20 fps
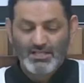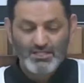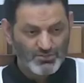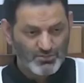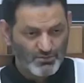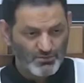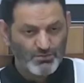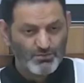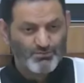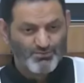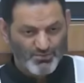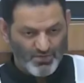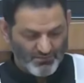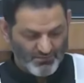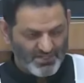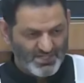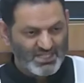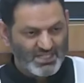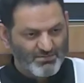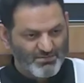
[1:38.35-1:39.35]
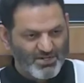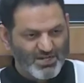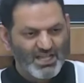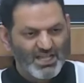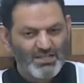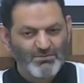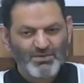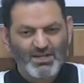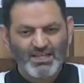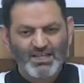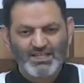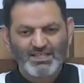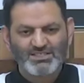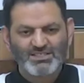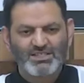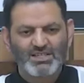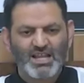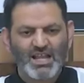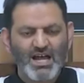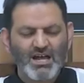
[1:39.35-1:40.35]
to Prophet Ibrahim alayhi
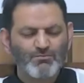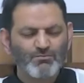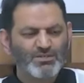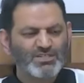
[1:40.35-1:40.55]
salam,